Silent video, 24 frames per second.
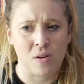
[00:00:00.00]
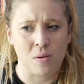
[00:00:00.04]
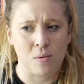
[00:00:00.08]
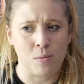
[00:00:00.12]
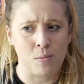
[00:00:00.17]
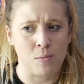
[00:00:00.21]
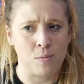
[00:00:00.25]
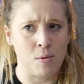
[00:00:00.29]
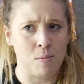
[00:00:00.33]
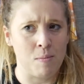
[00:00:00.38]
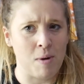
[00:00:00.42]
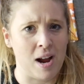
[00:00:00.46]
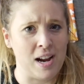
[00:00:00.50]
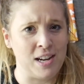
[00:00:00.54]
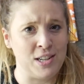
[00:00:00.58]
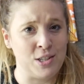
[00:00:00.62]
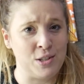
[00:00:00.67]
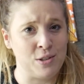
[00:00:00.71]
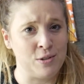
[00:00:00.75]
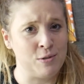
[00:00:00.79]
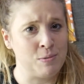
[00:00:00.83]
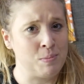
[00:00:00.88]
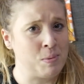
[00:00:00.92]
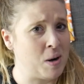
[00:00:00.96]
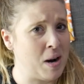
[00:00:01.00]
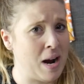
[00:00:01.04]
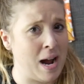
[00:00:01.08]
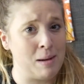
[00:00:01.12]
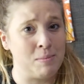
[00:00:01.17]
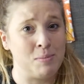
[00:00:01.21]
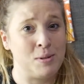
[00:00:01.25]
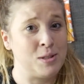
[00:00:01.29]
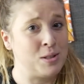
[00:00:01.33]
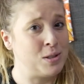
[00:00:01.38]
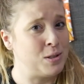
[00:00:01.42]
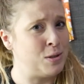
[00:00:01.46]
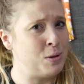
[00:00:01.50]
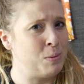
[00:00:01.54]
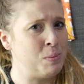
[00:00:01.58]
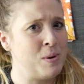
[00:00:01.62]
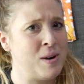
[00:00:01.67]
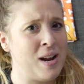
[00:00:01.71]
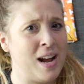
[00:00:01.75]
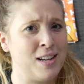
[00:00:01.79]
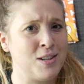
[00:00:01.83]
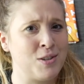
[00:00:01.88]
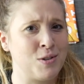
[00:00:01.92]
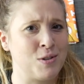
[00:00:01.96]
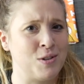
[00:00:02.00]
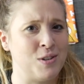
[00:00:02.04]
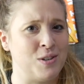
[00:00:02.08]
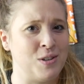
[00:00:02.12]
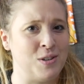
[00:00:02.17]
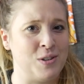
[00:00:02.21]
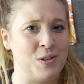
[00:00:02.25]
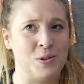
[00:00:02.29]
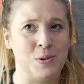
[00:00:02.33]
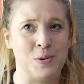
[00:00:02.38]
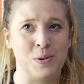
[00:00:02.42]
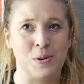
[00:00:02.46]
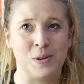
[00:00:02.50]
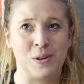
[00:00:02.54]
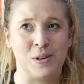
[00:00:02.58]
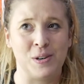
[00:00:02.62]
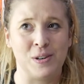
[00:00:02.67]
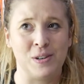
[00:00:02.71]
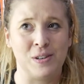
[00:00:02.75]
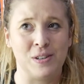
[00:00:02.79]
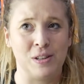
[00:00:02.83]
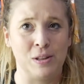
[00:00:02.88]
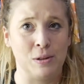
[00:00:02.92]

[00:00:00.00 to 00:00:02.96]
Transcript: remind you of perhaps Supernatural or